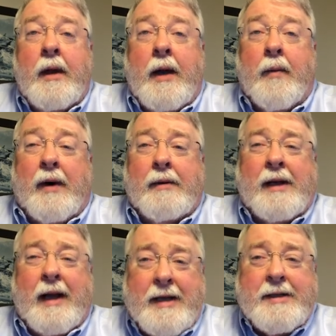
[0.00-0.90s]
And while
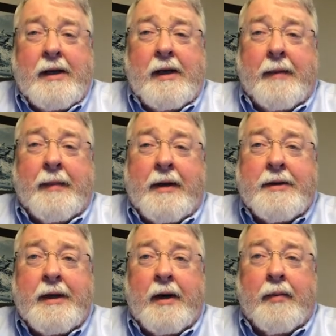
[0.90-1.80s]
classically a
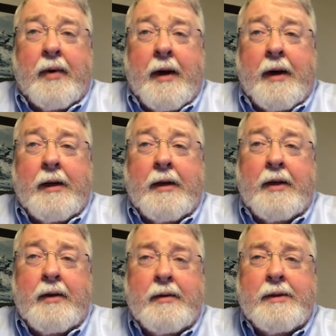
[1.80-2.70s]
biocidal product, in
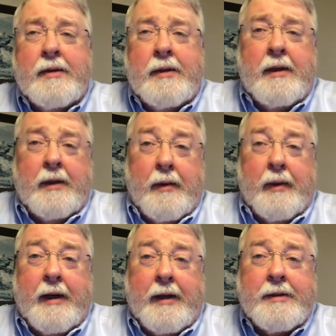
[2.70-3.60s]
the
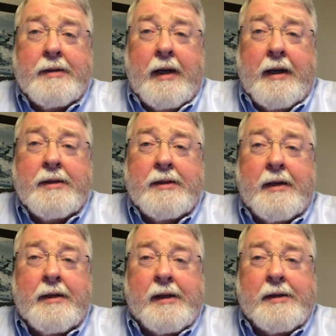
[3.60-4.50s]
US, hand
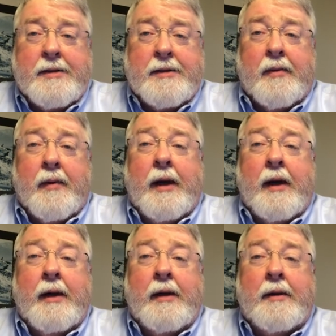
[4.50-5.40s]
sanitizers are
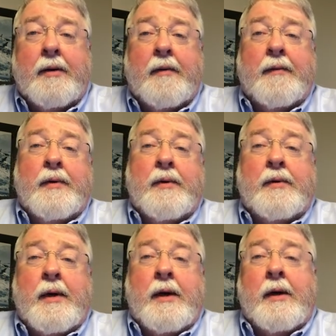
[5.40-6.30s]
regulated under the Food,
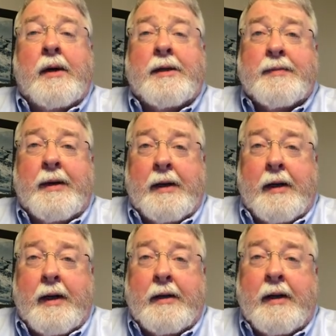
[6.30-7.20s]
Drug, and Cosmetic
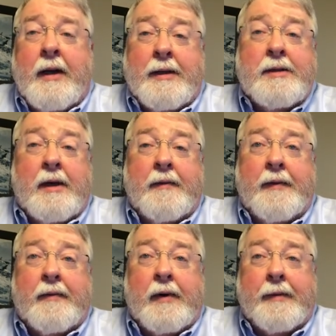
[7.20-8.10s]
Act instead of
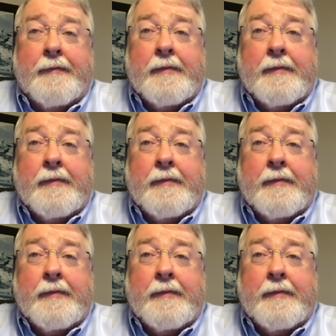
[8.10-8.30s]
FIFRA.